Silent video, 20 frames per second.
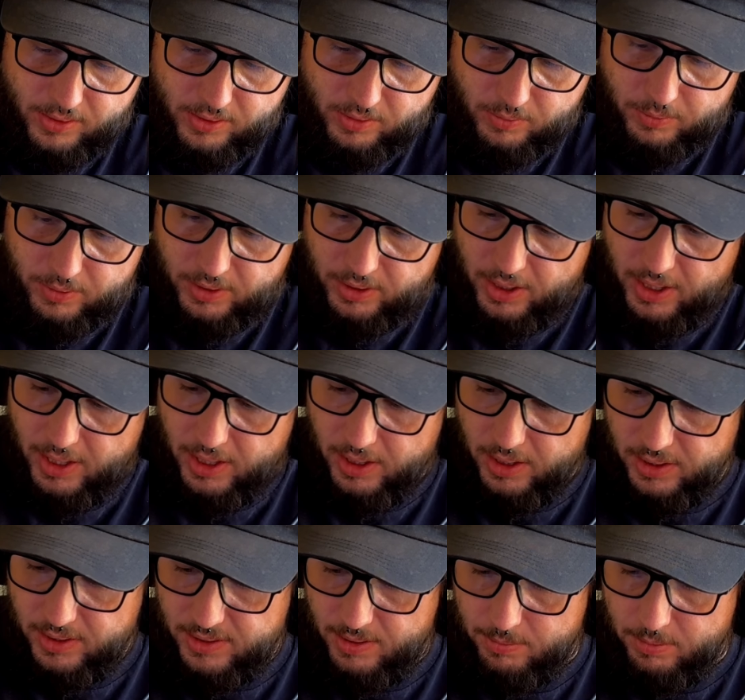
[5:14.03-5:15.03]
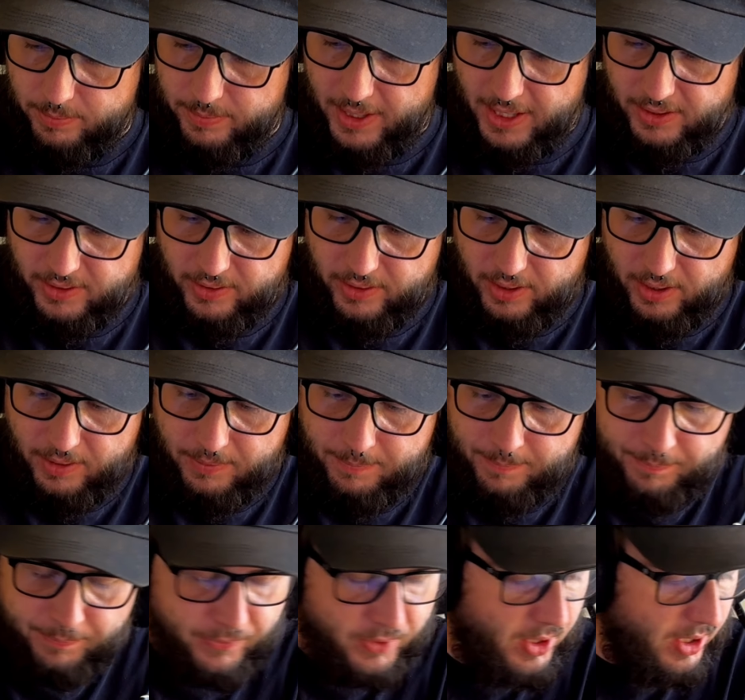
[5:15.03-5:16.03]
doing a double pack today.
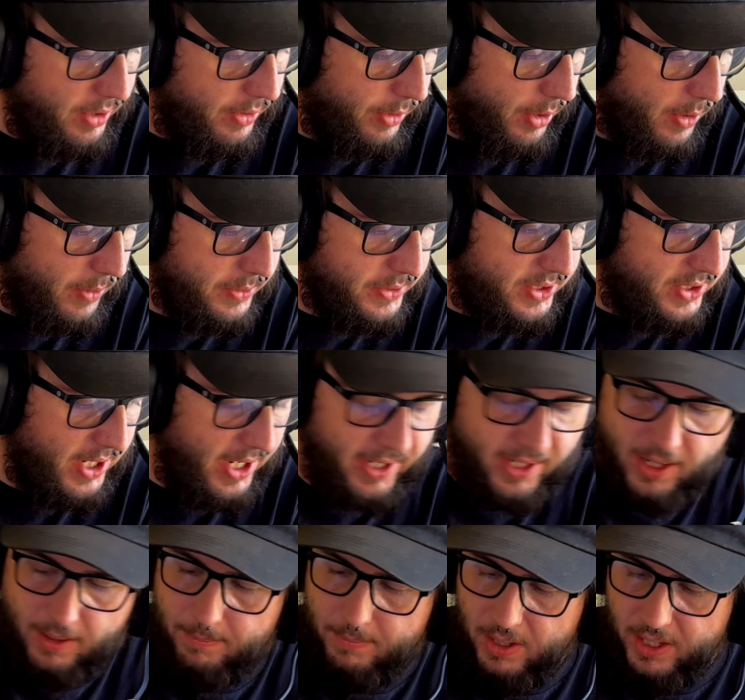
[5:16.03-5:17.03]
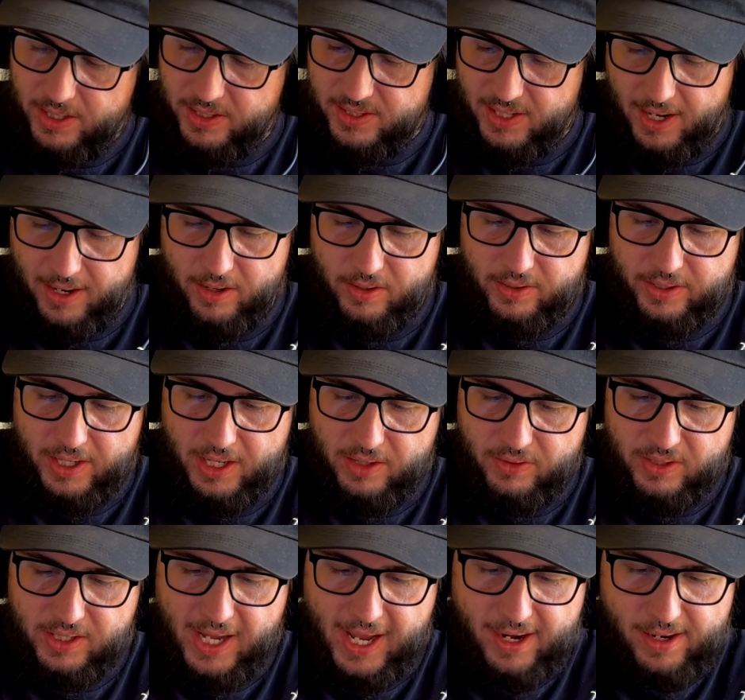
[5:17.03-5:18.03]
Those take up my entire day.
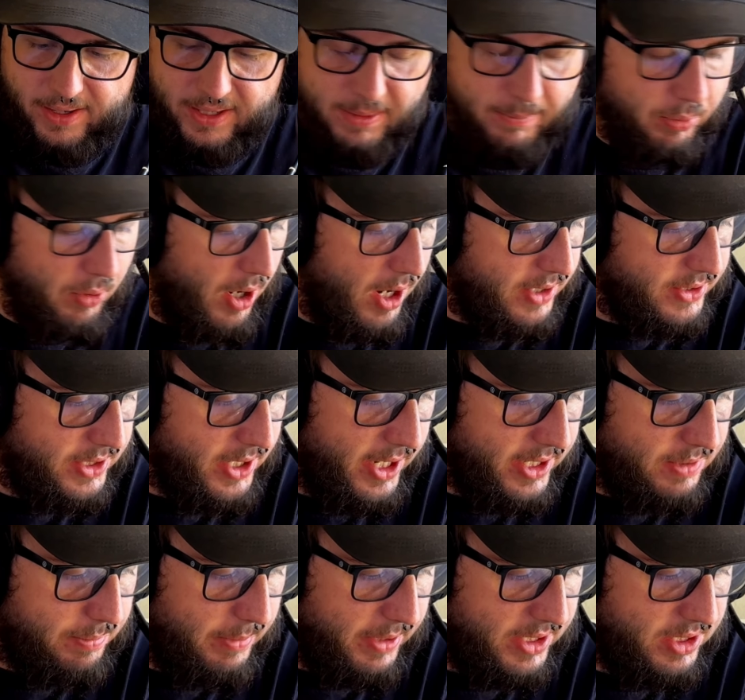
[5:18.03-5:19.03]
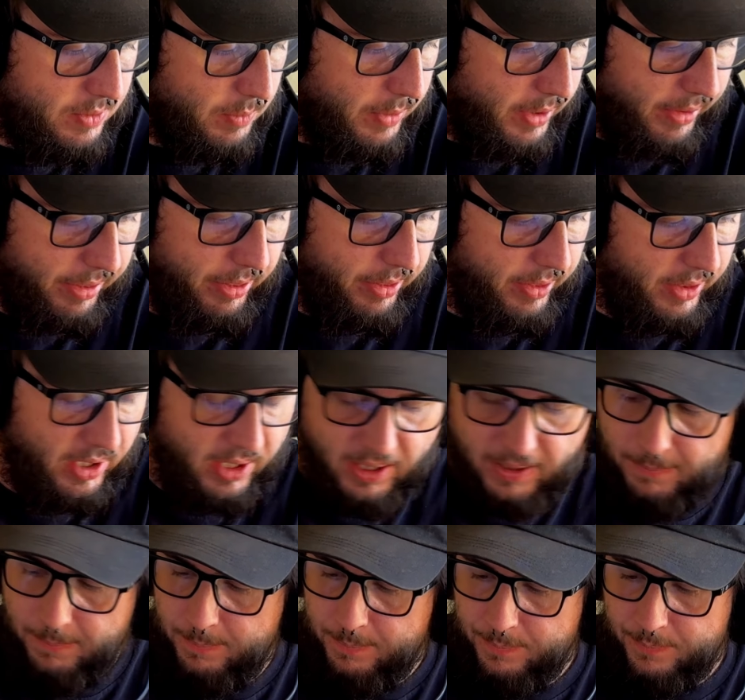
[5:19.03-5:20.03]
The editing process mixed with
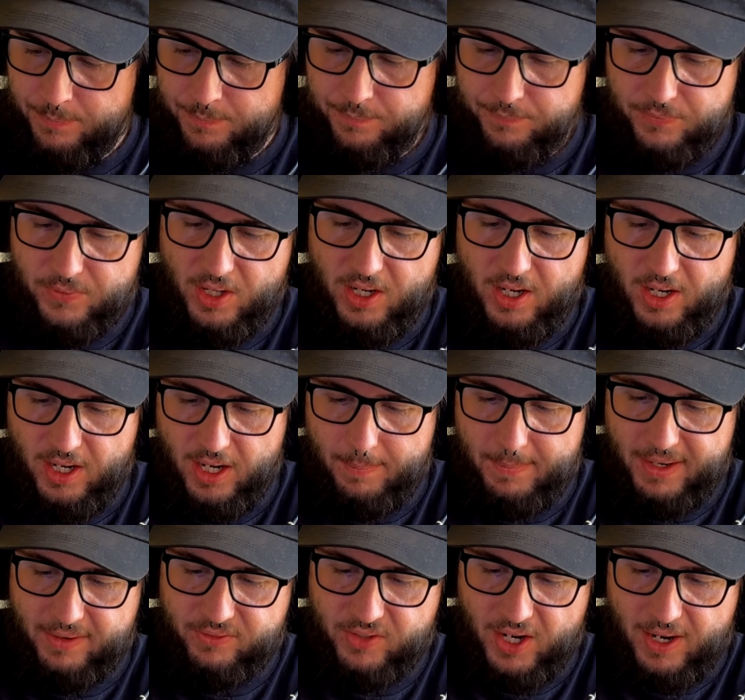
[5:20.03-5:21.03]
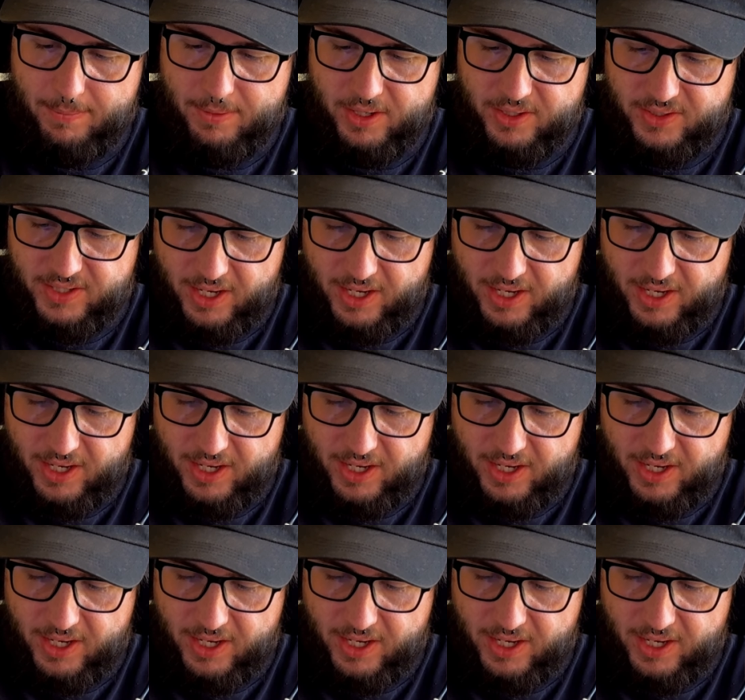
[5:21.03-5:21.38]
the amount of time that